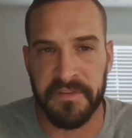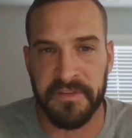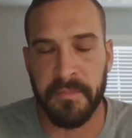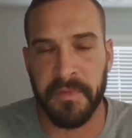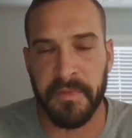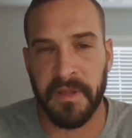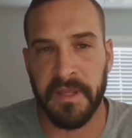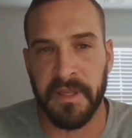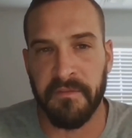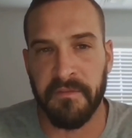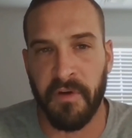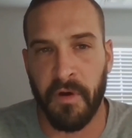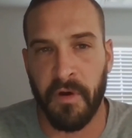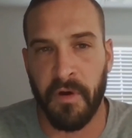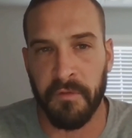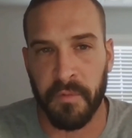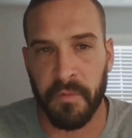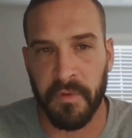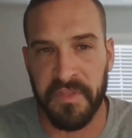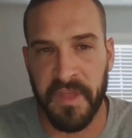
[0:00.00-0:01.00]
intimately
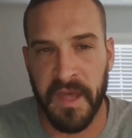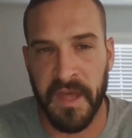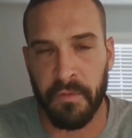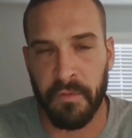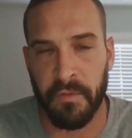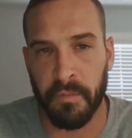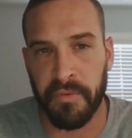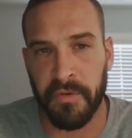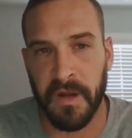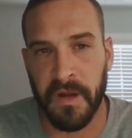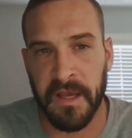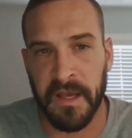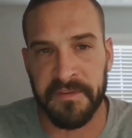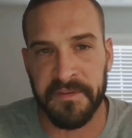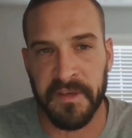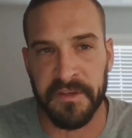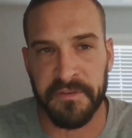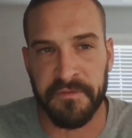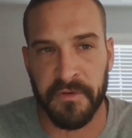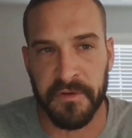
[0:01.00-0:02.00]
involved with that whole
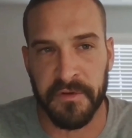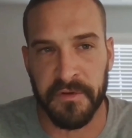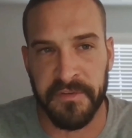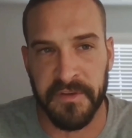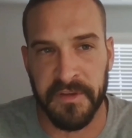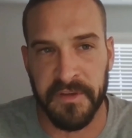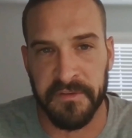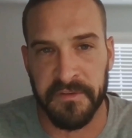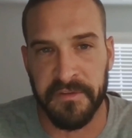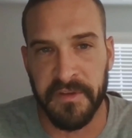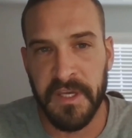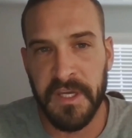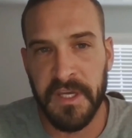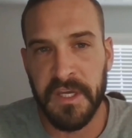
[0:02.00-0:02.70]
process, versus